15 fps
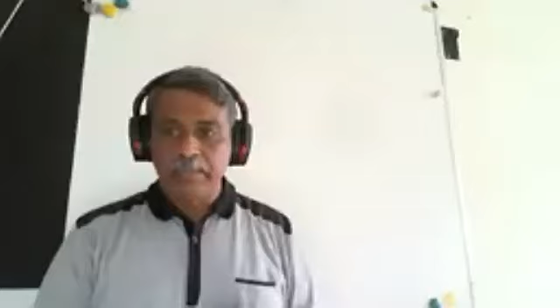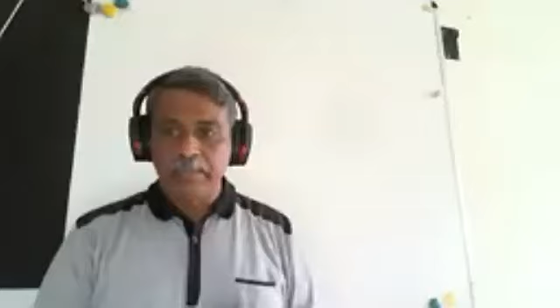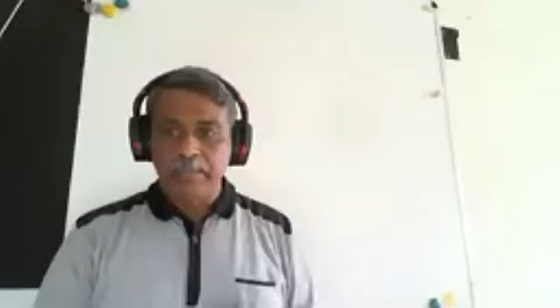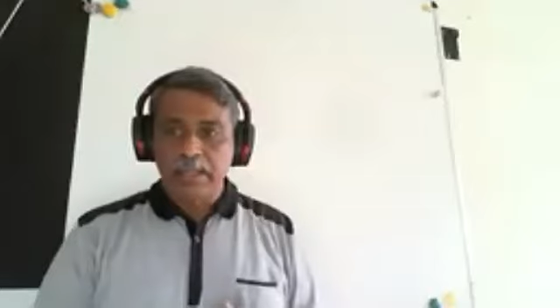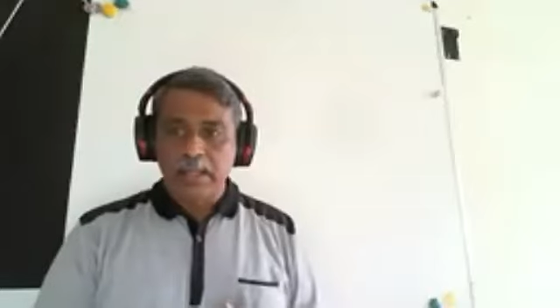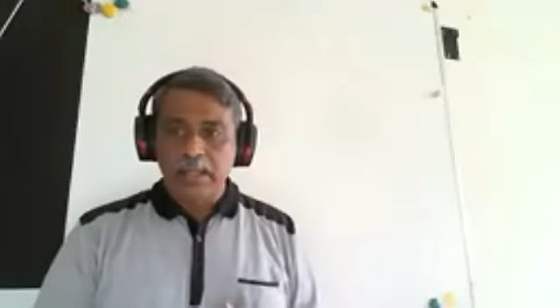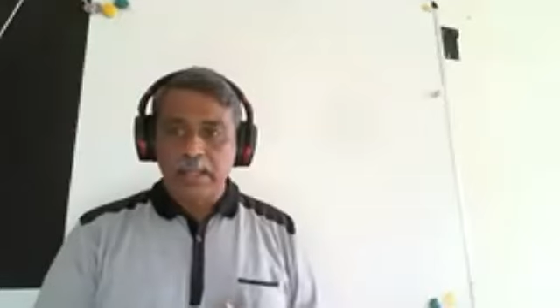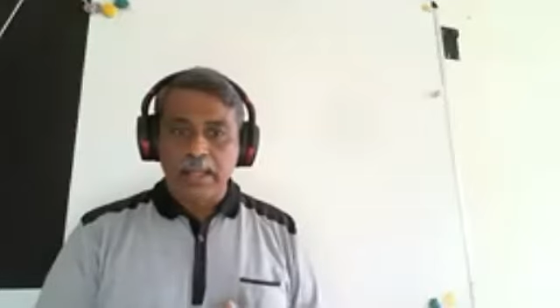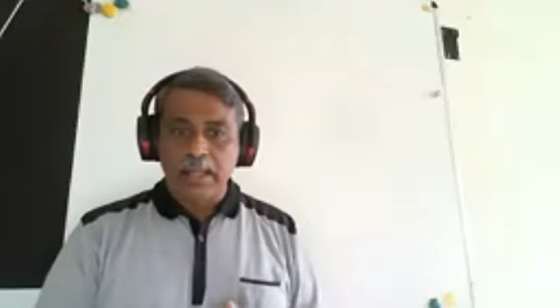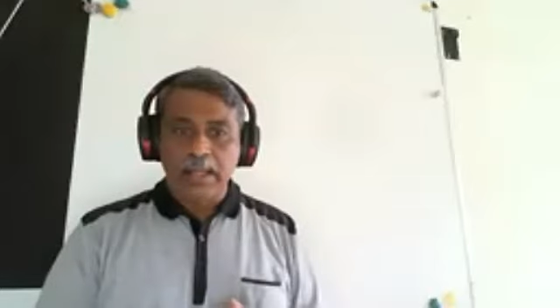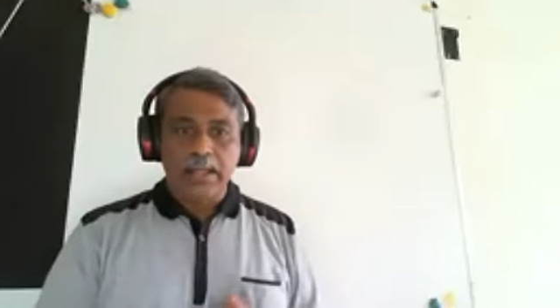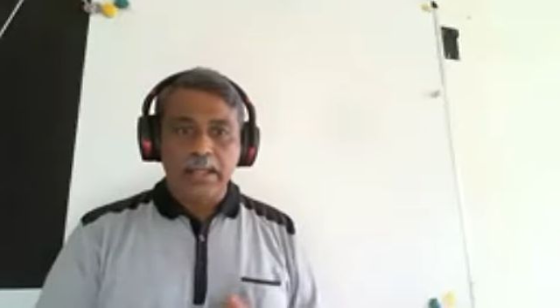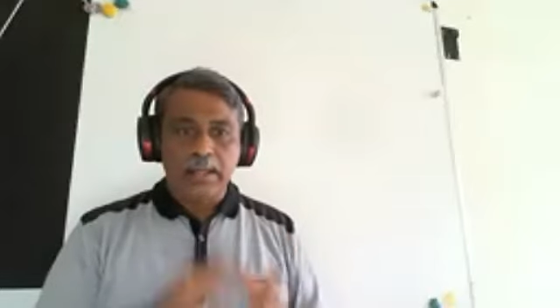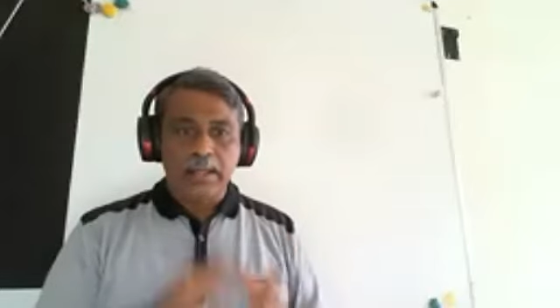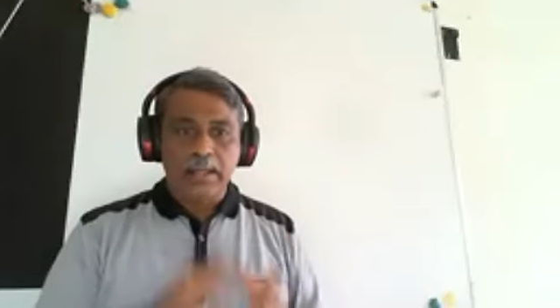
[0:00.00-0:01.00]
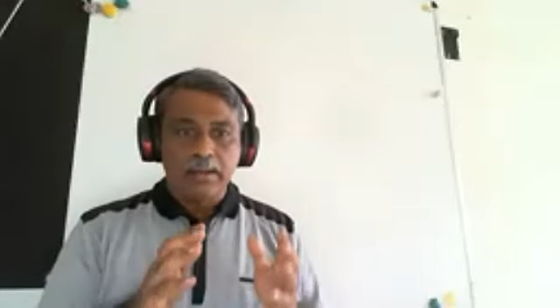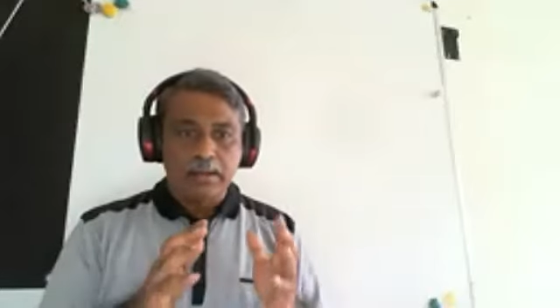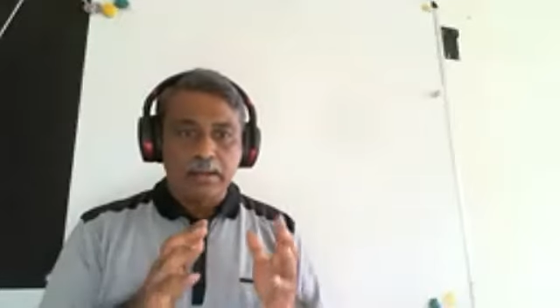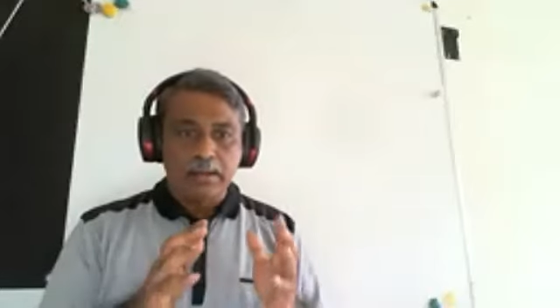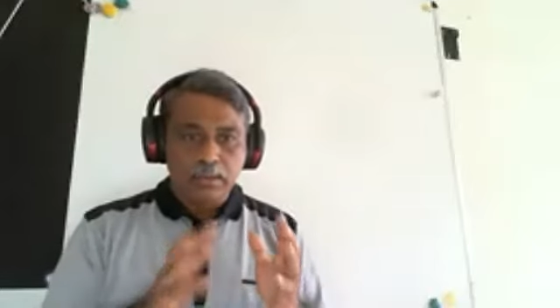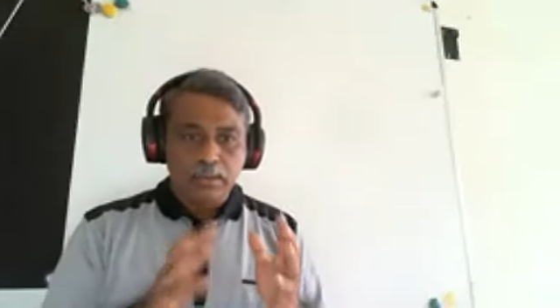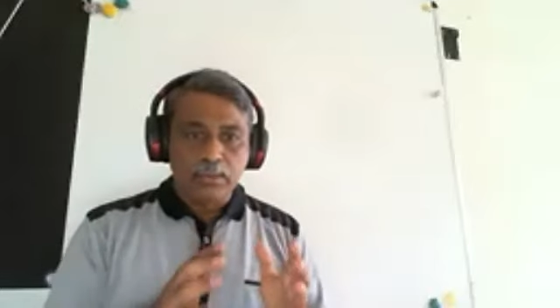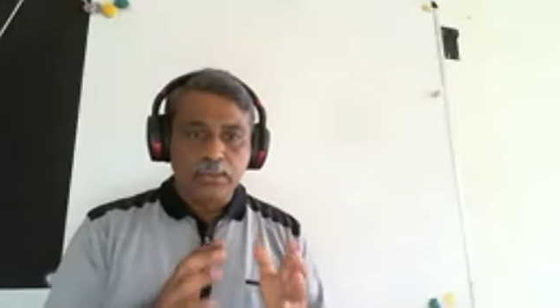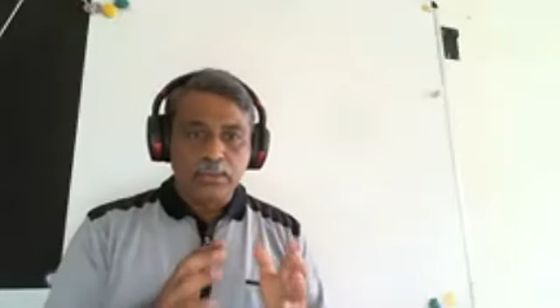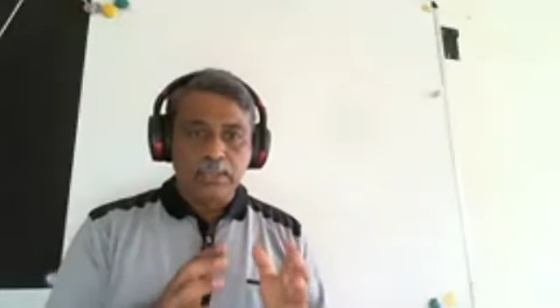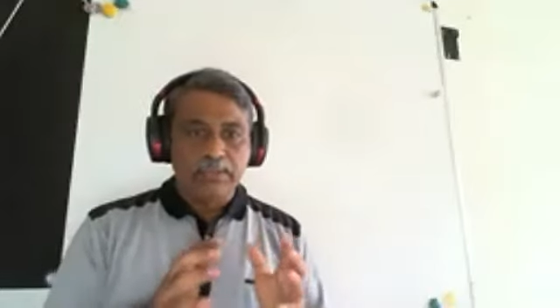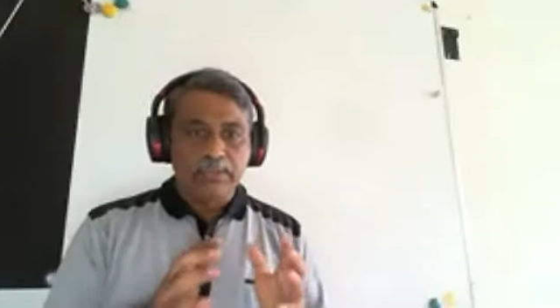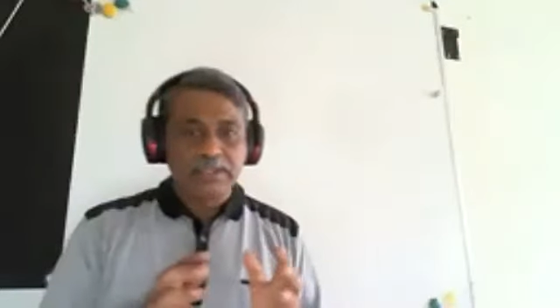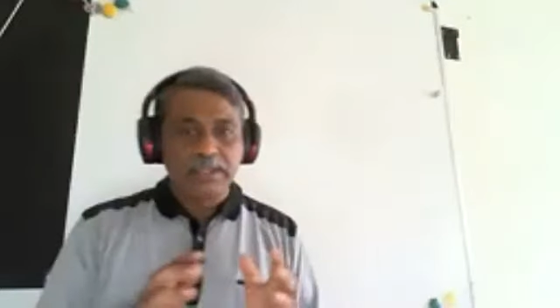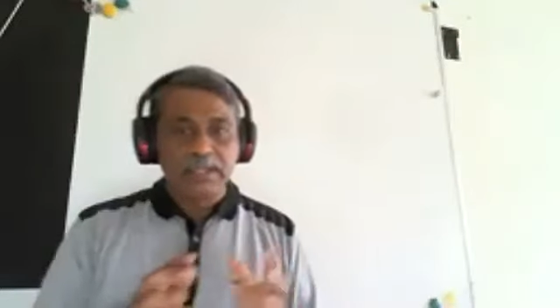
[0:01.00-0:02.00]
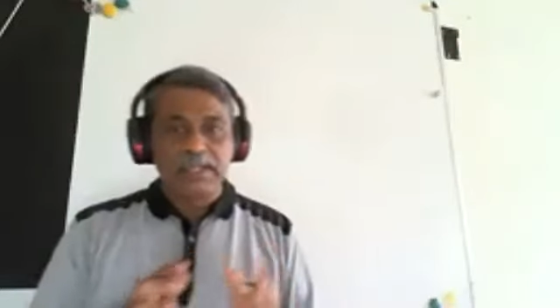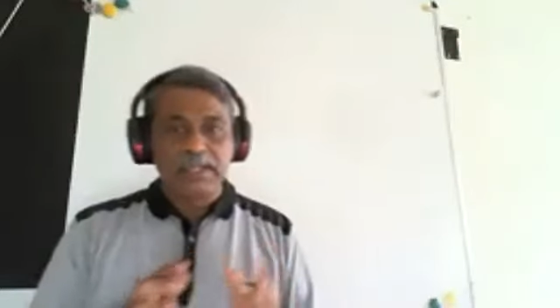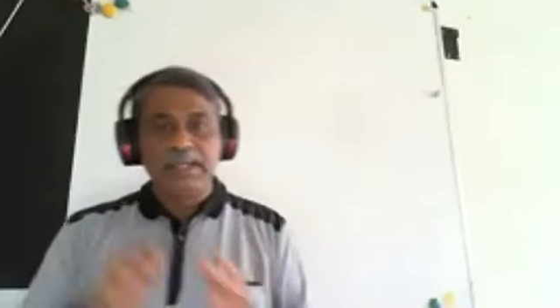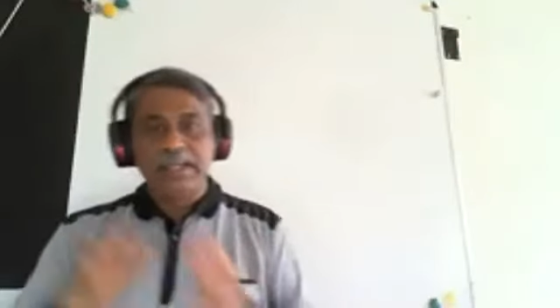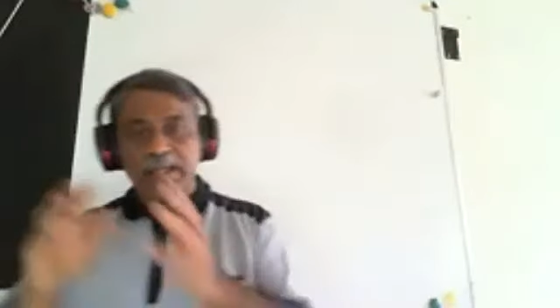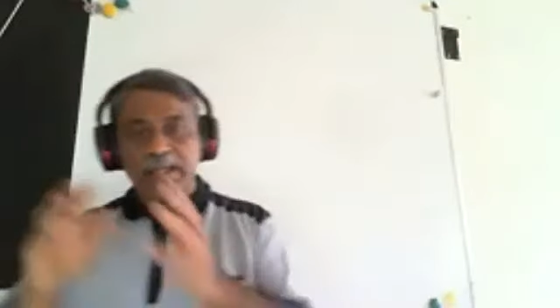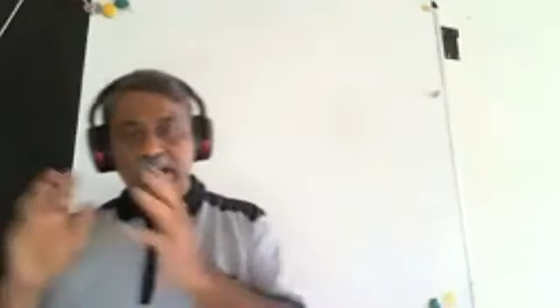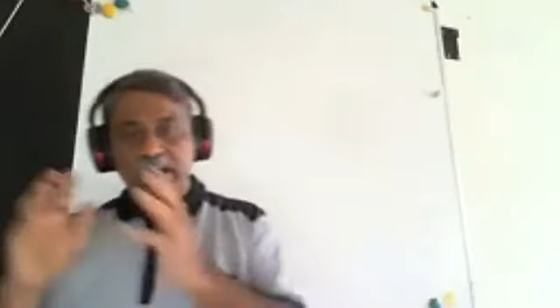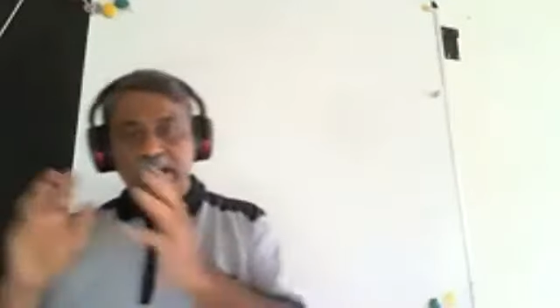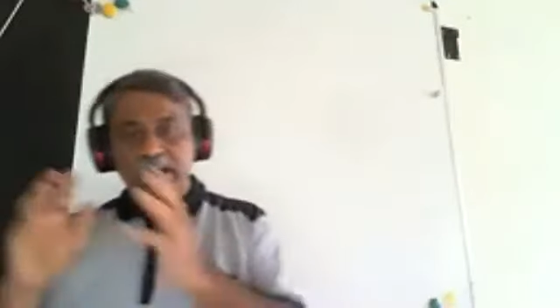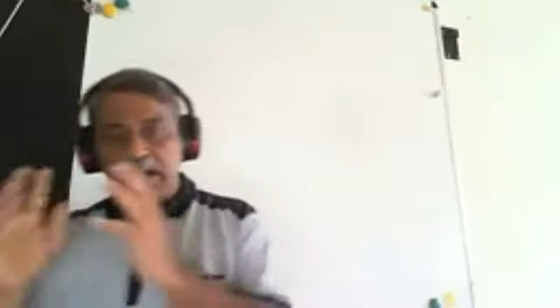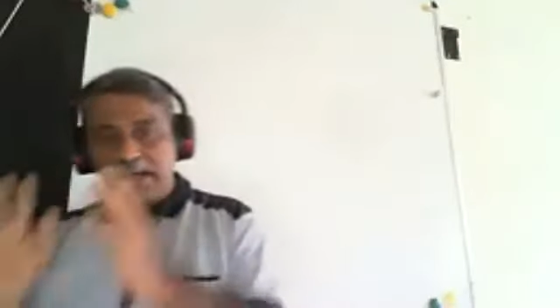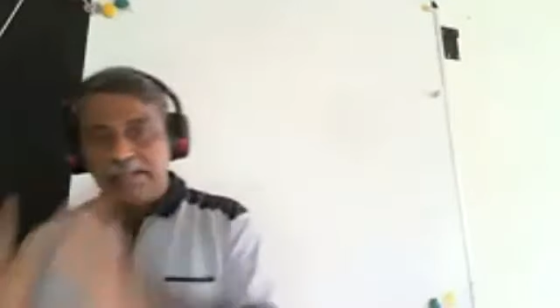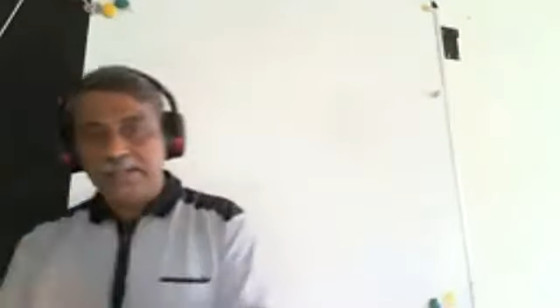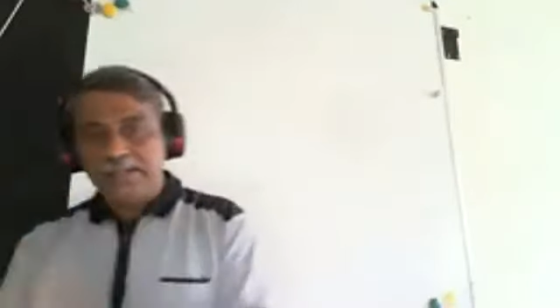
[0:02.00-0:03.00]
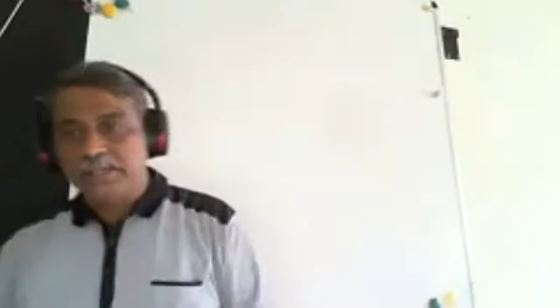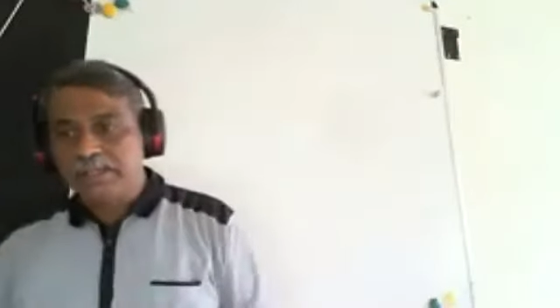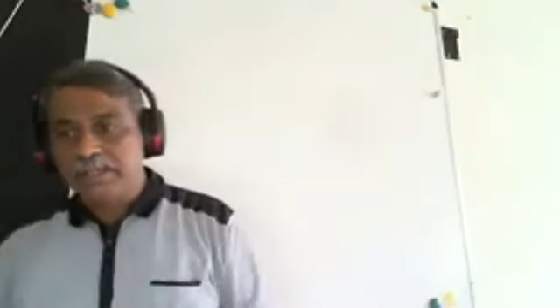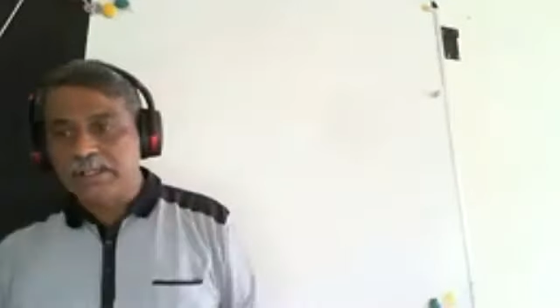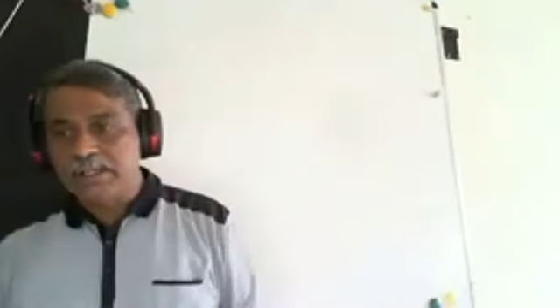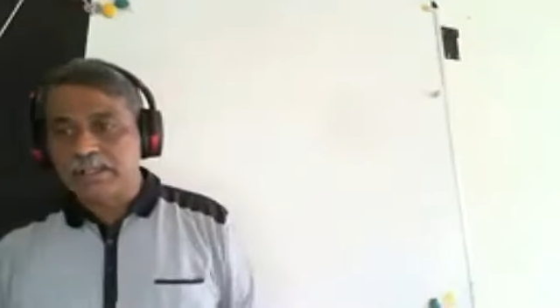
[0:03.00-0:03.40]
and those in which I need additional